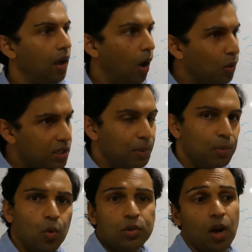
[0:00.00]
I want to
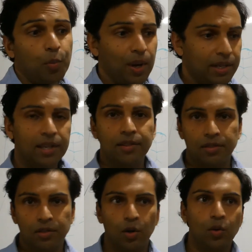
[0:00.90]
spend more time with my
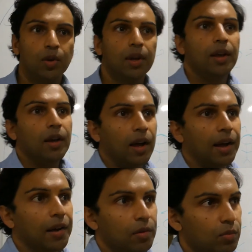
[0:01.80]
kids, you
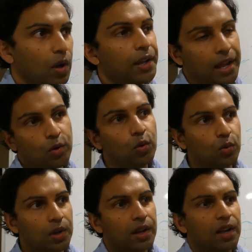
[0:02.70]
know, okay, cool.